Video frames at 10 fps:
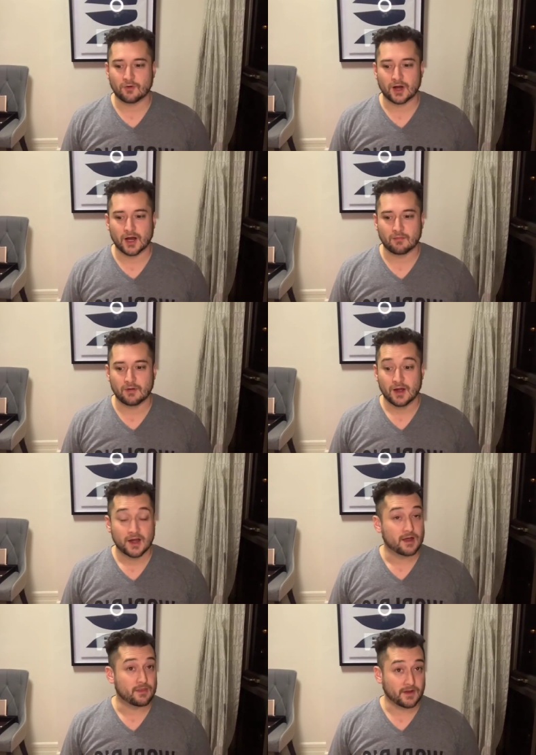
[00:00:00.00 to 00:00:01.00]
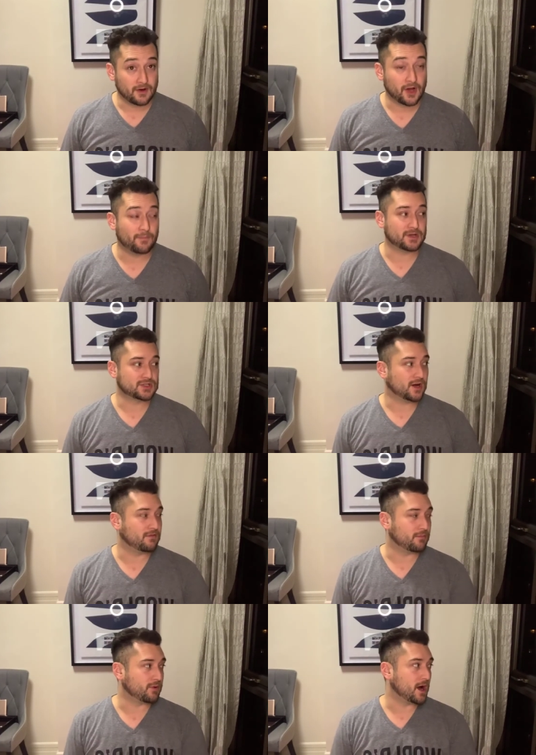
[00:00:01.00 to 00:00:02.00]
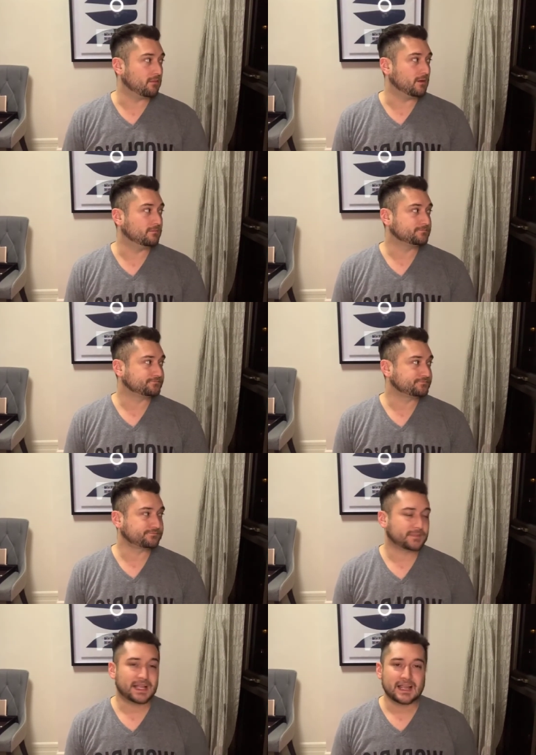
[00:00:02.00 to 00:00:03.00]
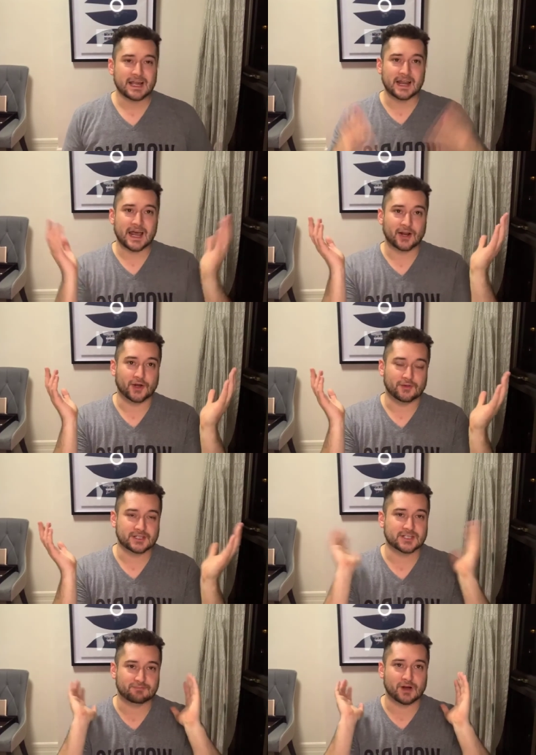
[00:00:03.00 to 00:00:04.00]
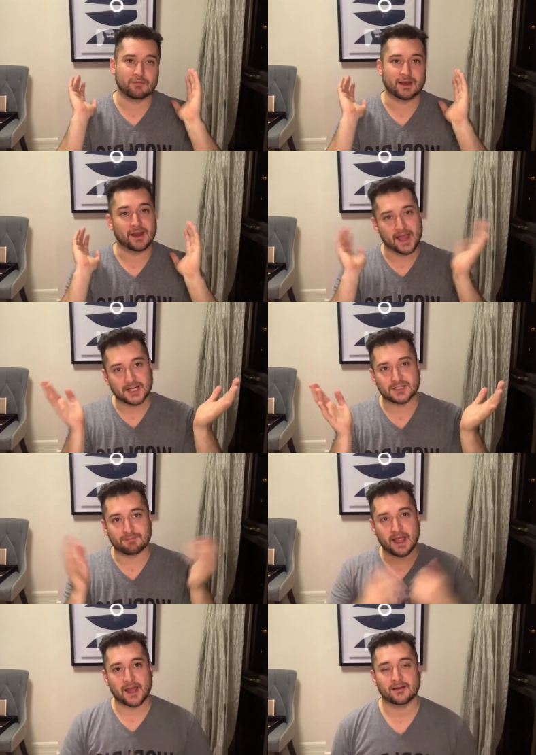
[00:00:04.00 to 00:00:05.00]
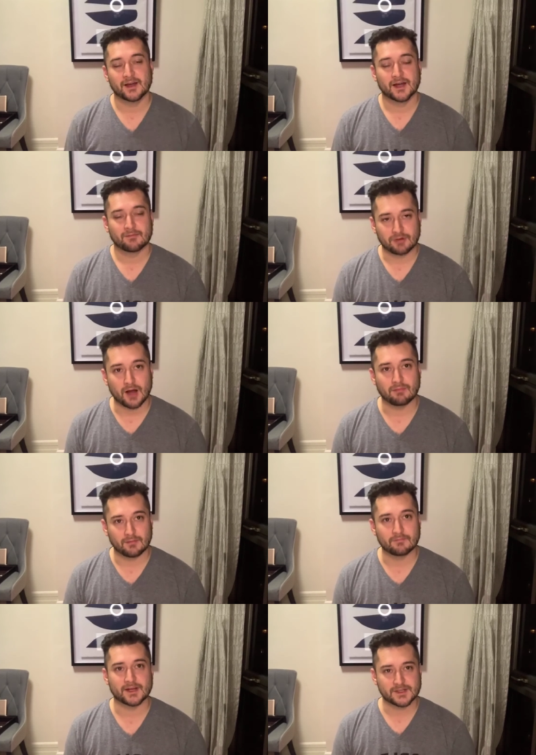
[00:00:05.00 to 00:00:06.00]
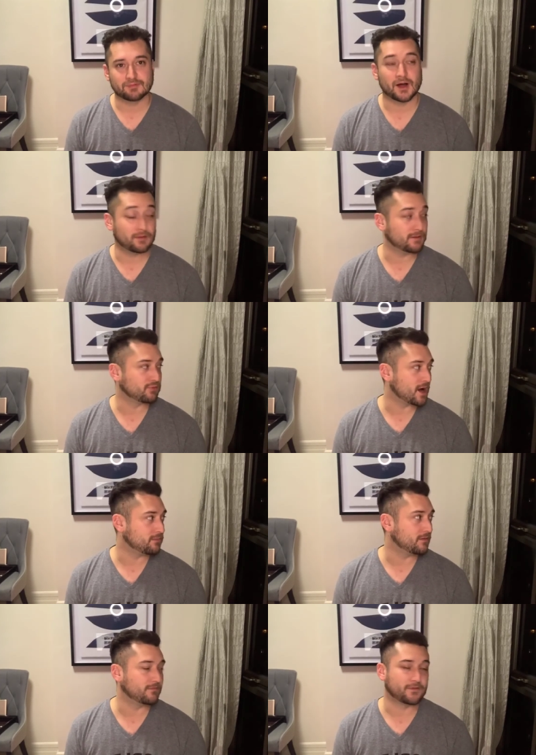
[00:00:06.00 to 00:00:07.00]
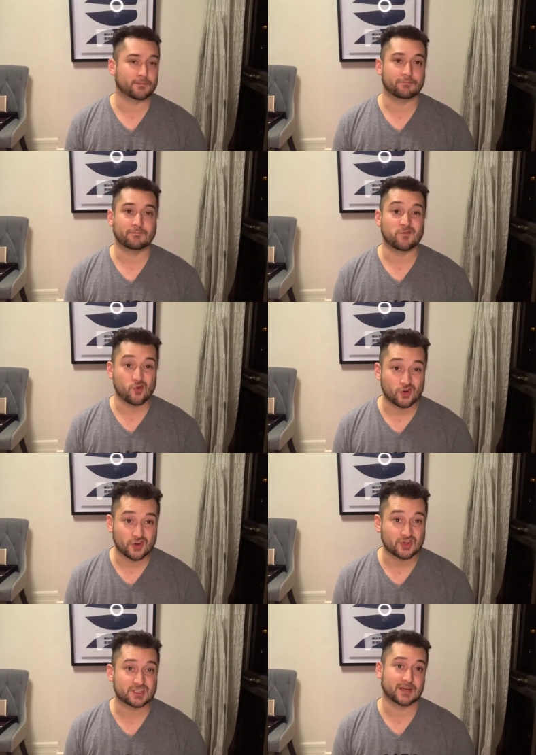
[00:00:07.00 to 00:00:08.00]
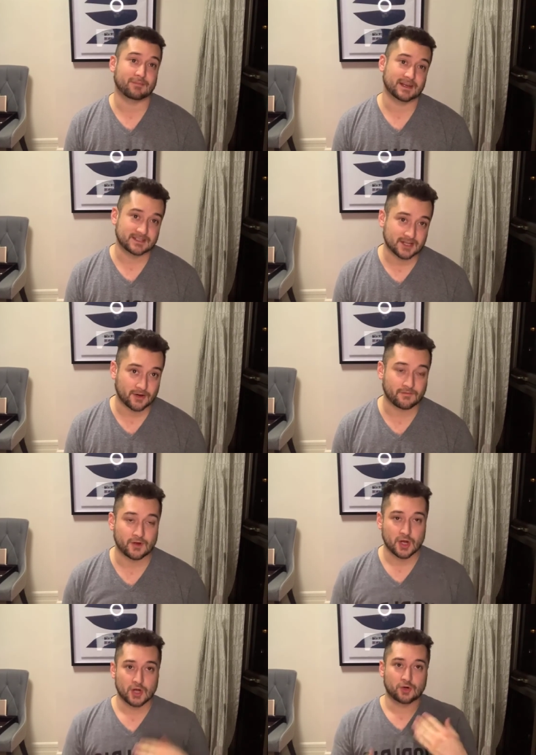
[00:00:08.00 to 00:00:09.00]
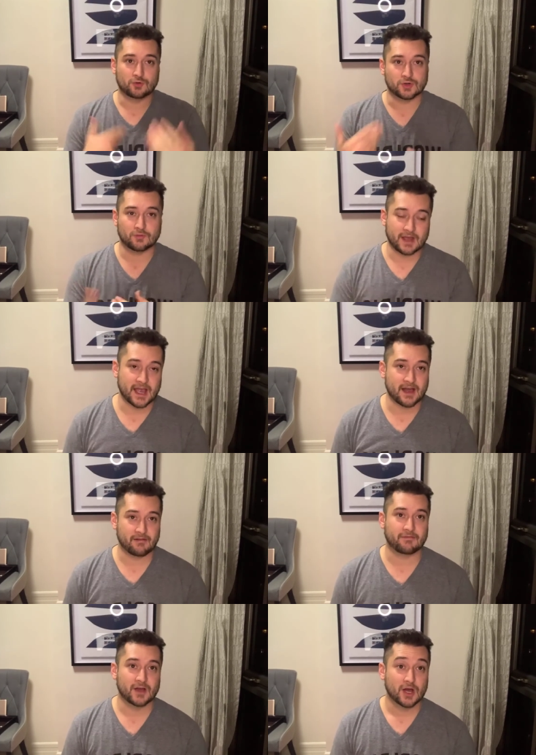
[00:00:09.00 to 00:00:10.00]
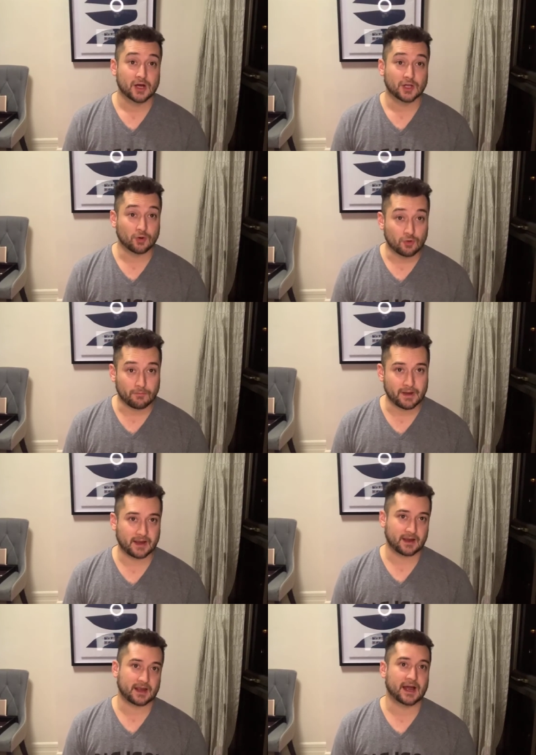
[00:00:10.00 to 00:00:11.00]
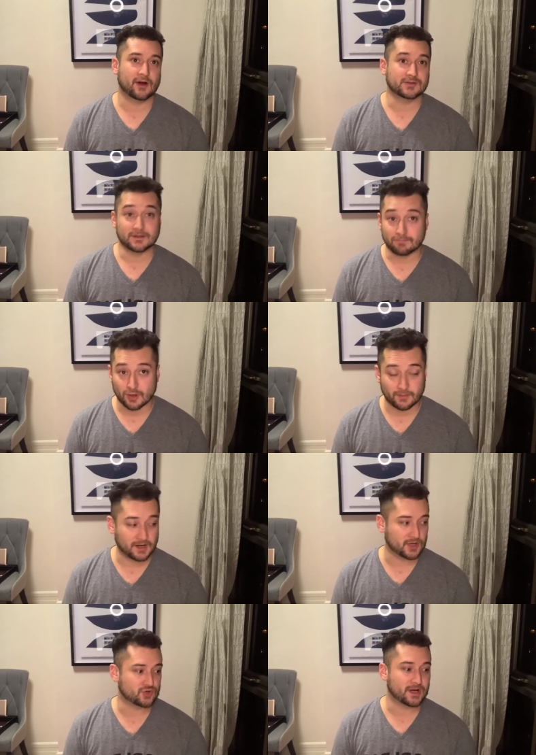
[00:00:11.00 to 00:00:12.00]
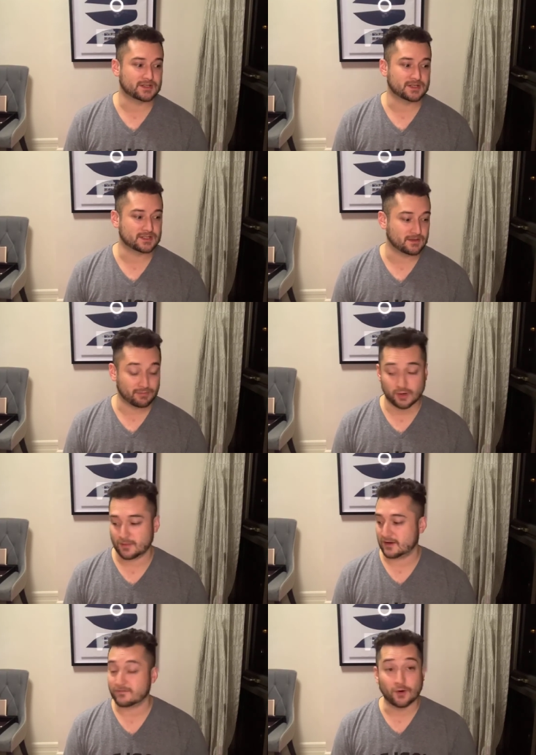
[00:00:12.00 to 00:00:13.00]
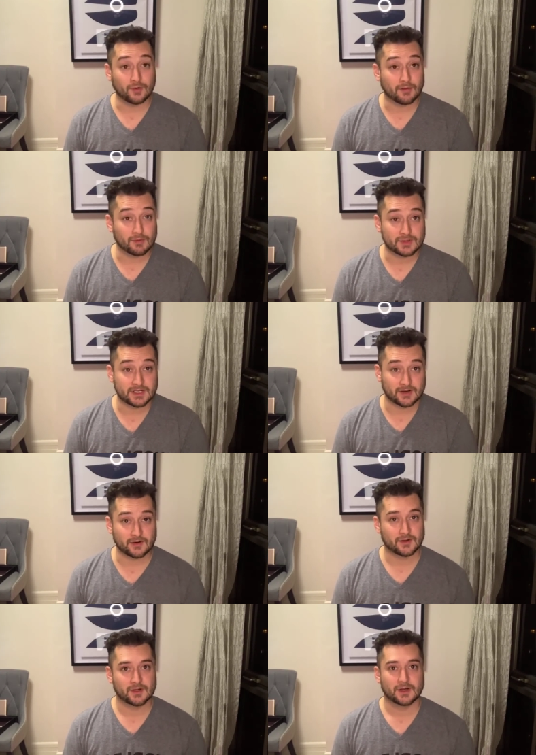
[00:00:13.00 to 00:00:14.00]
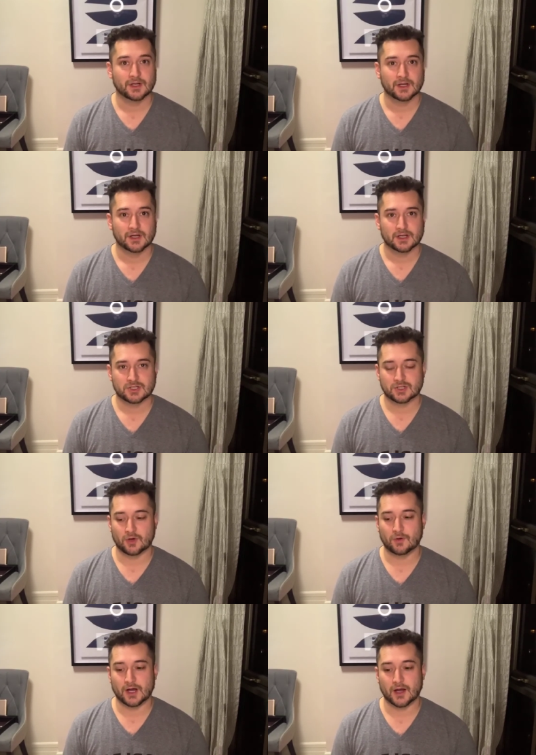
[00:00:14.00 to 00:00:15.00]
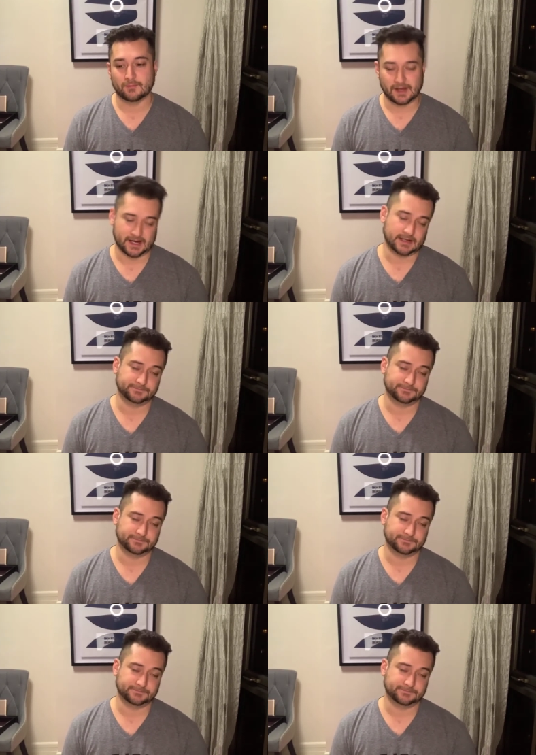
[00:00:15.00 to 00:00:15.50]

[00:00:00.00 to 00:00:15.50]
um, they're helping solve the problem. And I don't know, this is probably an expat problem. It's probably a problem for foreigners like myself who don't have local bank accounts and permanent addresses and permanent phone numbers here. So, um, yeah.